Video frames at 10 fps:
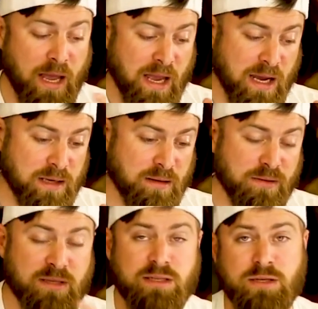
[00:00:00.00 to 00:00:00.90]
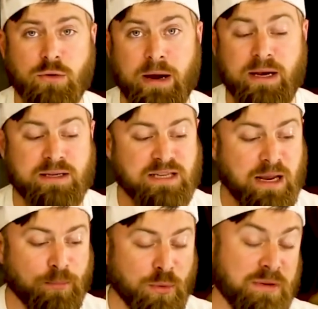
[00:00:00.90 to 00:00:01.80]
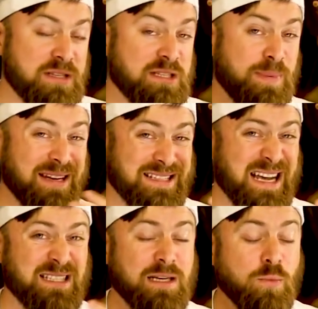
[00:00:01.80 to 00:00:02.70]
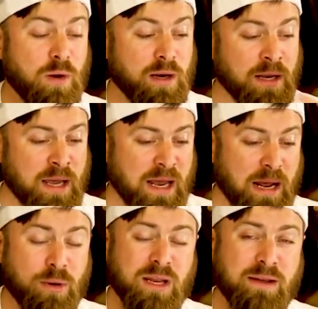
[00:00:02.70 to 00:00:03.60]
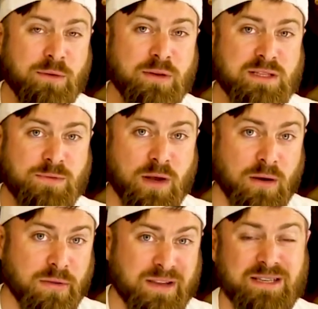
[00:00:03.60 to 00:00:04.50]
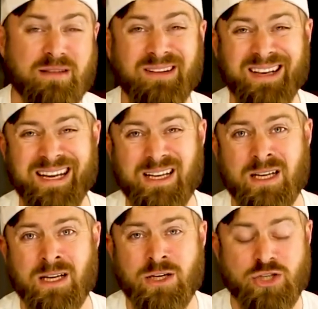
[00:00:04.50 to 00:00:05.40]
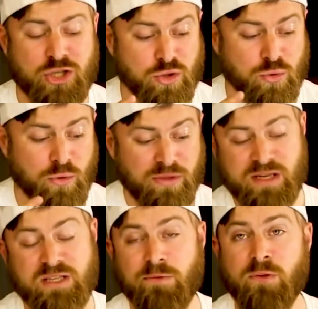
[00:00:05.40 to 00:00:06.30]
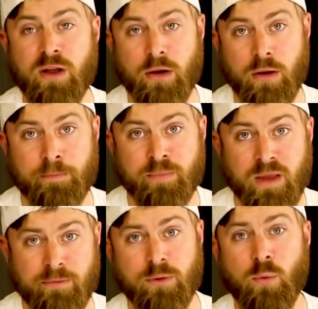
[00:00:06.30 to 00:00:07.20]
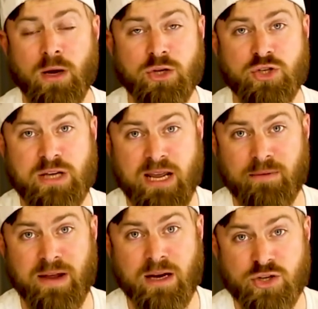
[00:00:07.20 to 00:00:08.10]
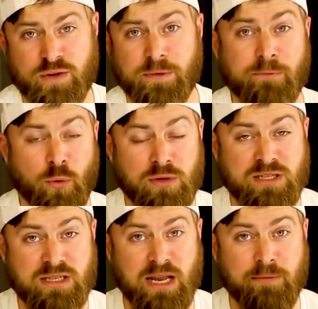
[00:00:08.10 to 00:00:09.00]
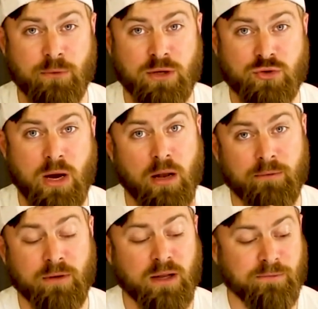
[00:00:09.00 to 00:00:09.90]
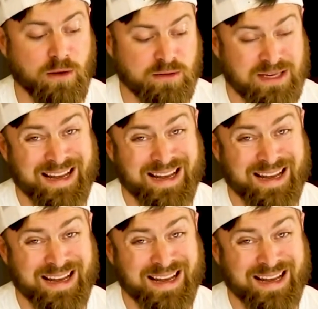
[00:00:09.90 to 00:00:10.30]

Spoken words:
And this is a great example. This has been a tested one, and I'm going to give you this funnel. The link to this funnel, if you want to take advantage of the 14-day free trial of ClickFunnels,